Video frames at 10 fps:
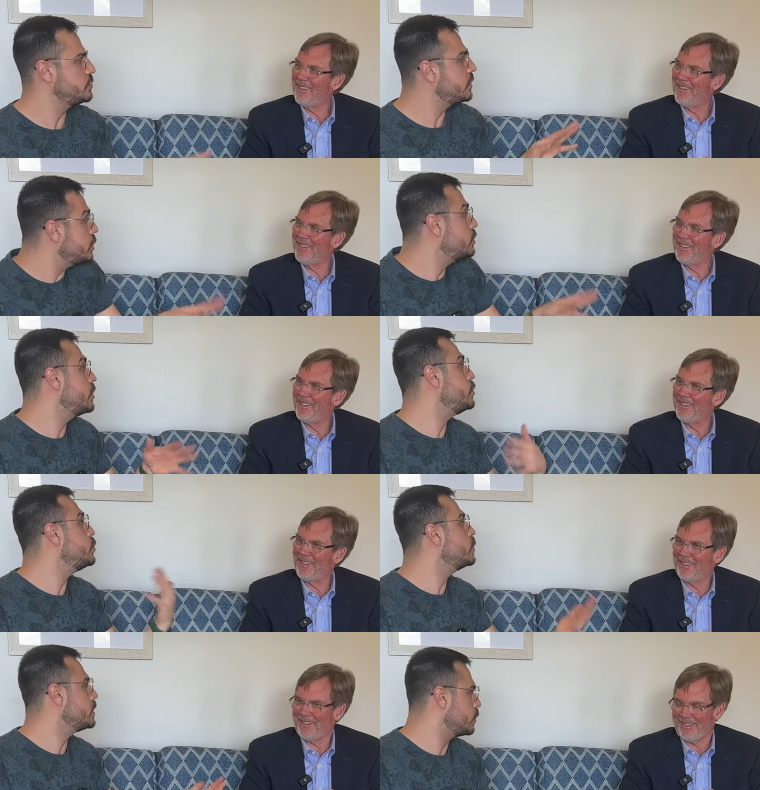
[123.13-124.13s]
Speaker 1: the, the
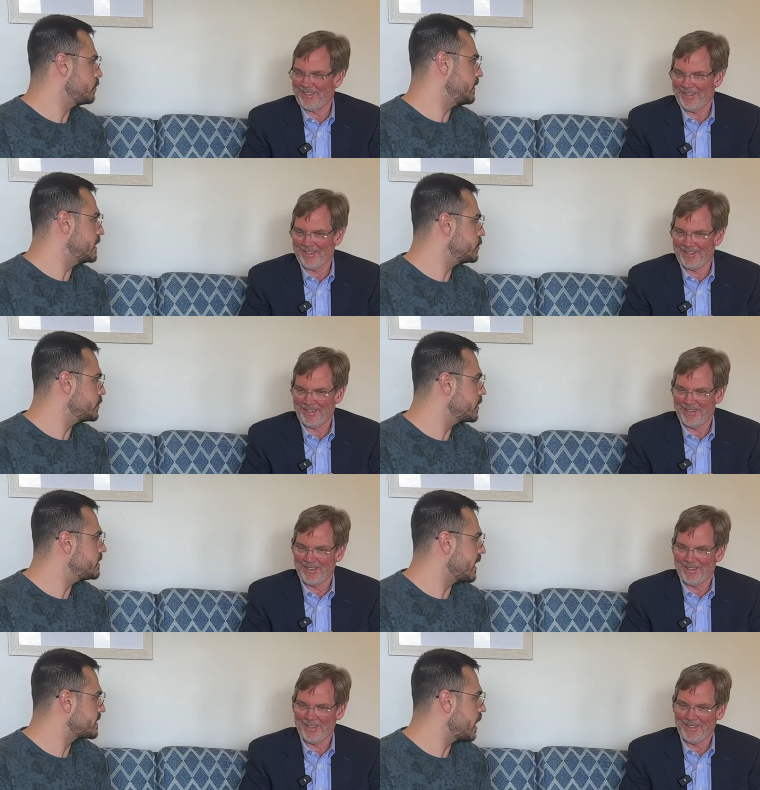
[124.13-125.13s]
new alert features on
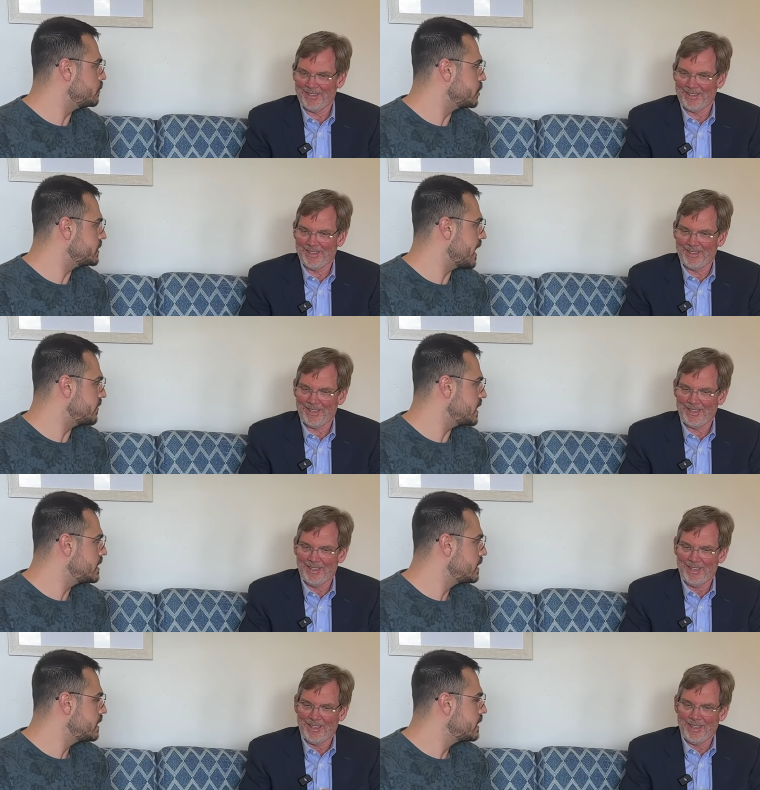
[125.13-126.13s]
dexcom g7
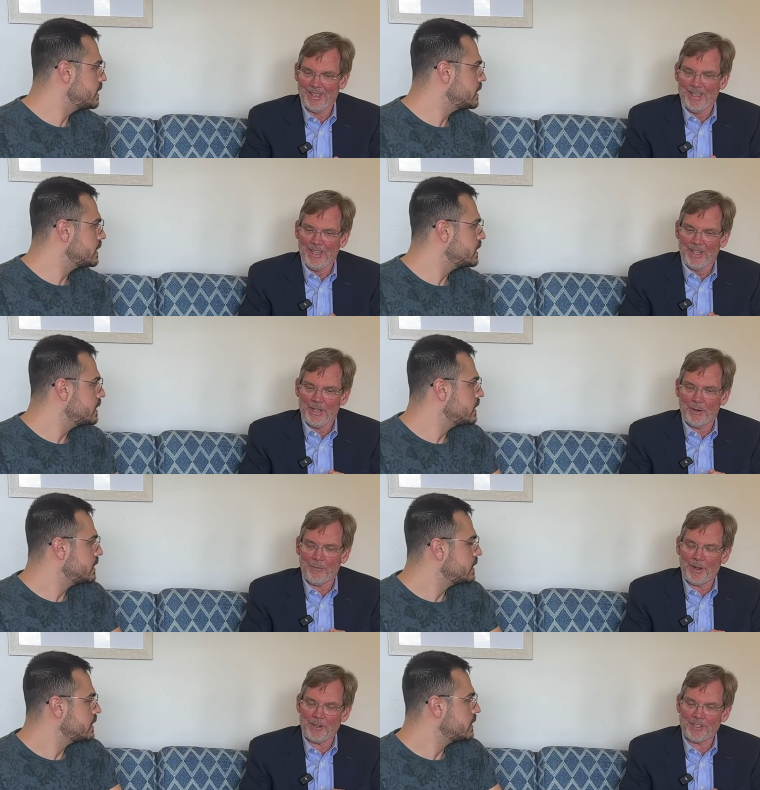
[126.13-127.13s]
Speaker 2: you know
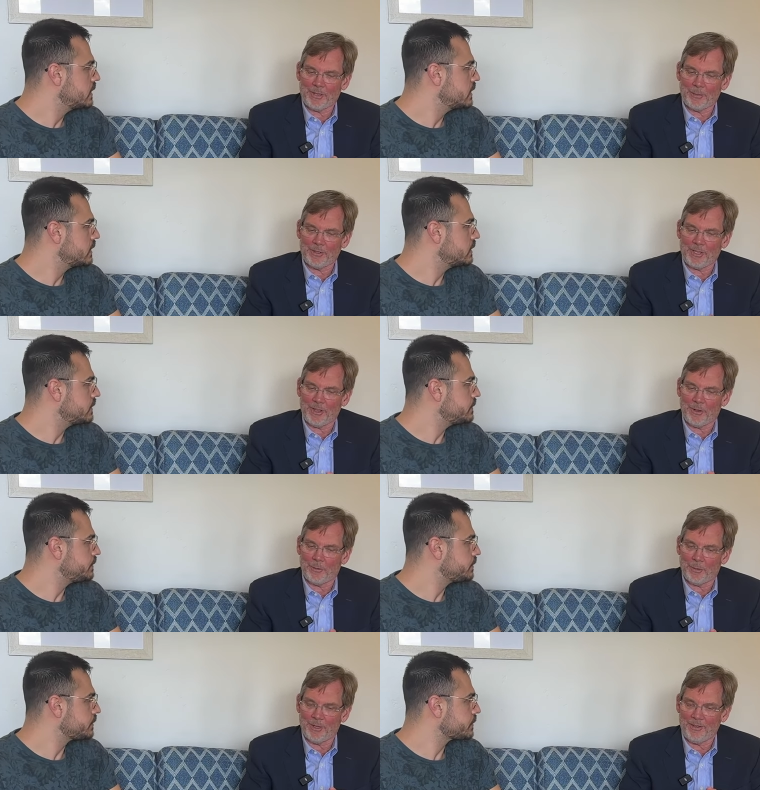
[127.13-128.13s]
very similar to the old
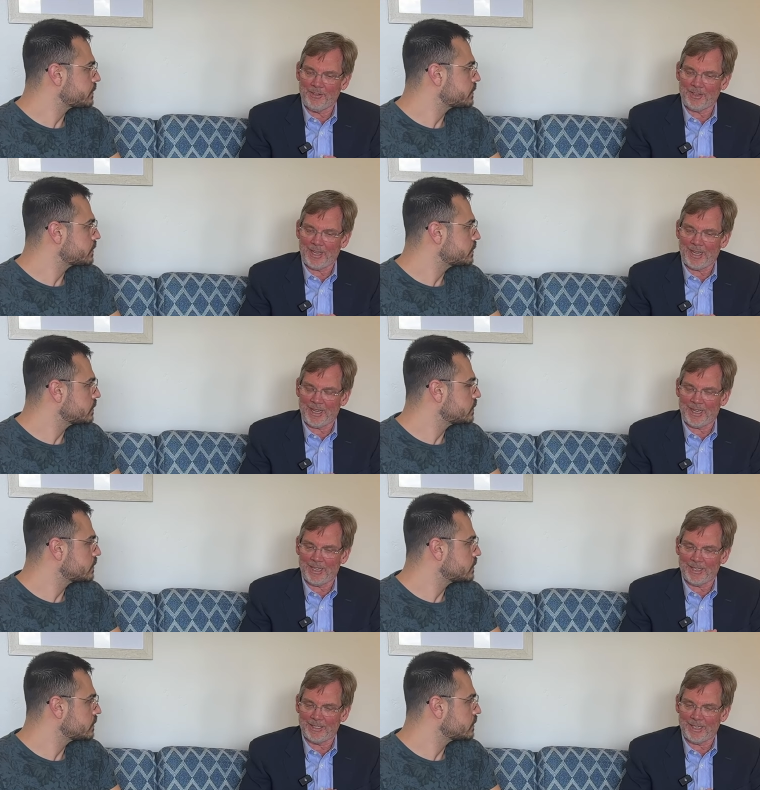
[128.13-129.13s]
ones uh,
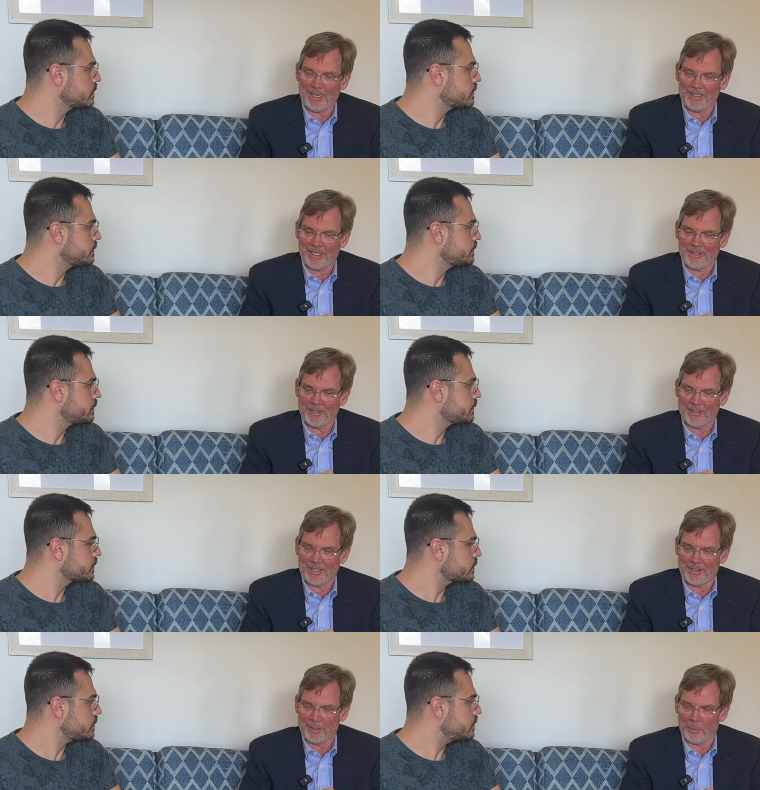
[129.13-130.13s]
I, I, just
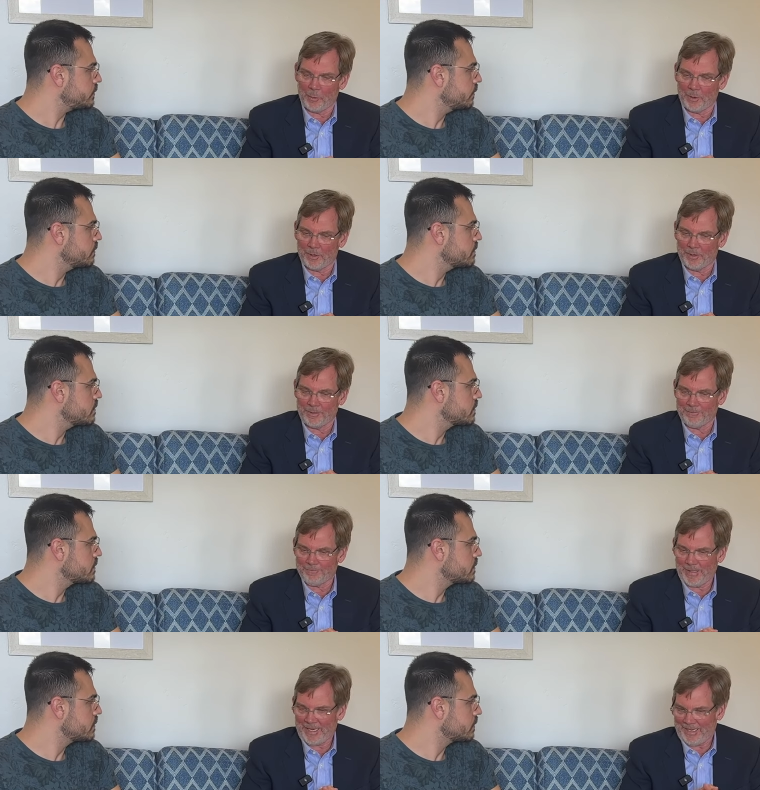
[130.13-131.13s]
think they're more
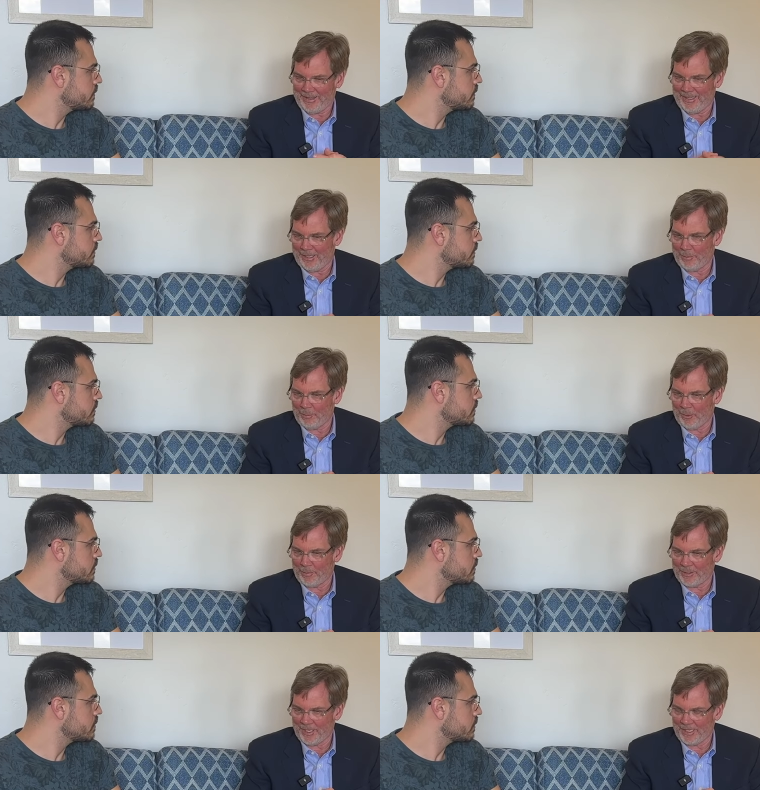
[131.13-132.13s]
I think they'll be more
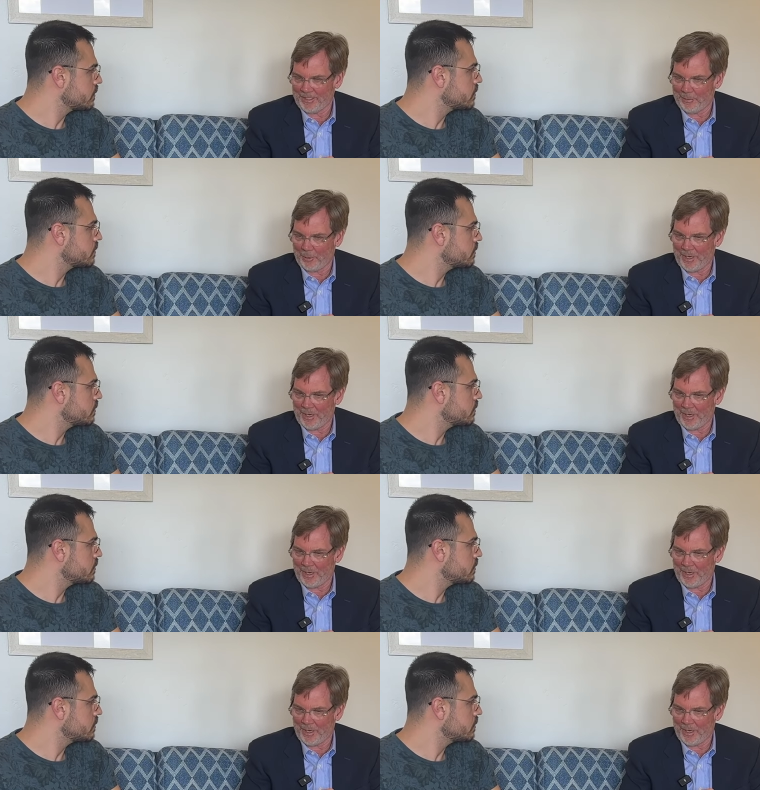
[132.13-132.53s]
precise and more